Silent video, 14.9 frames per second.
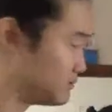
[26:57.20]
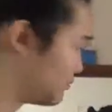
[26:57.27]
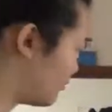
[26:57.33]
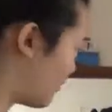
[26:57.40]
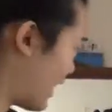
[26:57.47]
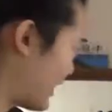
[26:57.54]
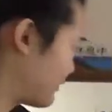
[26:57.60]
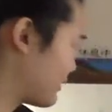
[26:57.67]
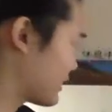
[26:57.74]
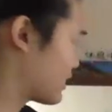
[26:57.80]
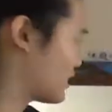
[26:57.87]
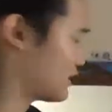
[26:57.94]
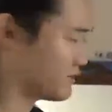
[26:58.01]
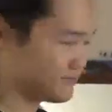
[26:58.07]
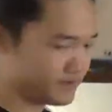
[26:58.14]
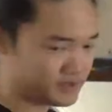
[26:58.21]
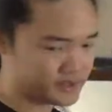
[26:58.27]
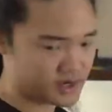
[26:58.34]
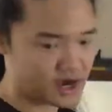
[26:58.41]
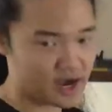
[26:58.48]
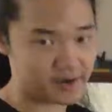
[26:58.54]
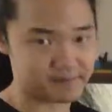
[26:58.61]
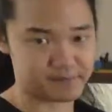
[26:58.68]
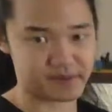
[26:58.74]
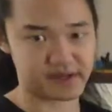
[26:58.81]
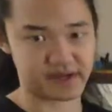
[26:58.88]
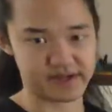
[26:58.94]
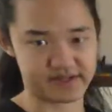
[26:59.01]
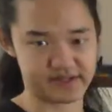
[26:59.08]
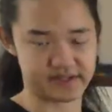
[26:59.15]
Why do I call it v naught?
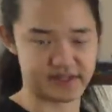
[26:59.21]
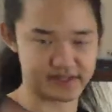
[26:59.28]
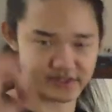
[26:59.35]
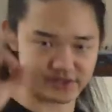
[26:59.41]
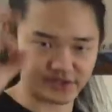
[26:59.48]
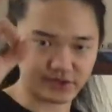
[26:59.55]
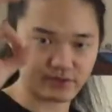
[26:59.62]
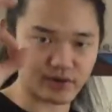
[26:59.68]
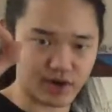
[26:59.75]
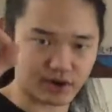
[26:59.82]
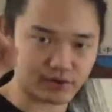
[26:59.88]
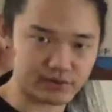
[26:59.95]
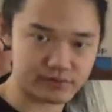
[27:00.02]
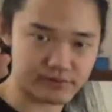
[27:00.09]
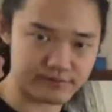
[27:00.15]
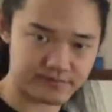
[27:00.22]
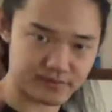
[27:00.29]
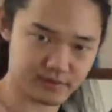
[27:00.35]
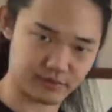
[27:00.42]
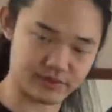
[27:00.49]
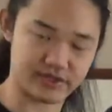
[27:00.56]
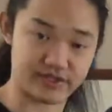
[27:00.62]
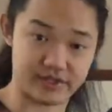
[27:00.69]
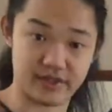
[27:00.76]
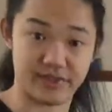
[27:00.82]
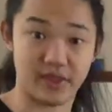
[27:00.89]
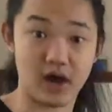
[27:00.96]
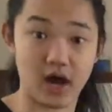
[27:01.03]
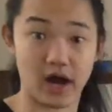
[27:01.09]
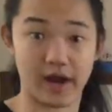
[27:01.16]
Because the 0, which is the
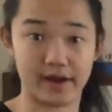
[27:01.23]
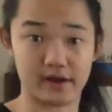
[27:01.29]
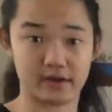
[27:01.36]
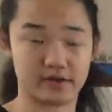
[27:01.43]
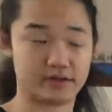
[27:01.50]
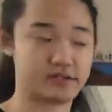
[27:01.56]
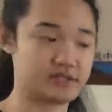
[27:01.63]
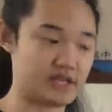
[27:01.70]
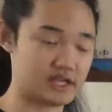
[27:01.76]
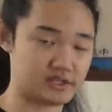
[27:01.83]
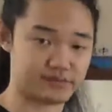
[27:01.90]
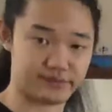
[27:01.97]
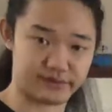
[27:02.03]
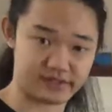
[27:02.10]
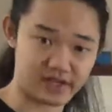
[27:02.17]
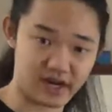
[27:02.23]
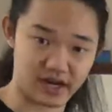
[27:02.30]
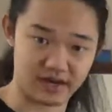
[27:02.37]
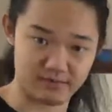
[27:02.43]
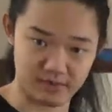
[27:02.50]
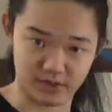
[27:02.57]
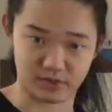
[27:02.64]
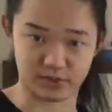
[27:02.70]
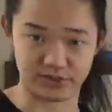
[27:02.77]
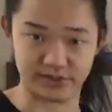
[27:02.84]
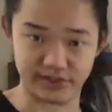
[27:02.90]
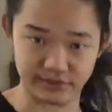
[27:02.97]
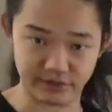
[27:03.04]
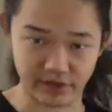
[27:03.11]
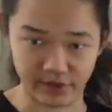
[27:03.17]
naught, stands for time equals
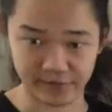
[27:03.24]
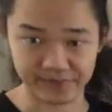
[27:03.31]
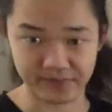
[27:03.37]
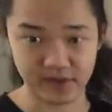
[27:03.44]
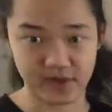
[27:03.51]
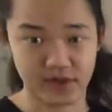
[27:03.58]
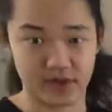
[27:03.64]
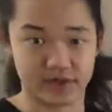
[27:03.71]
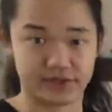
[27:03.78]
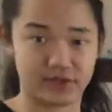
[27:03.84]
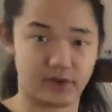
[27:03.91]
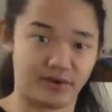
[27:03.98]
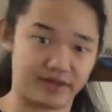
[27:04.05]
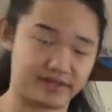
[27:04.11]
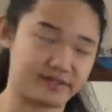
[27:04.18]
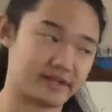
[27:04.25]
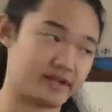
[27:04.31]
0. So it's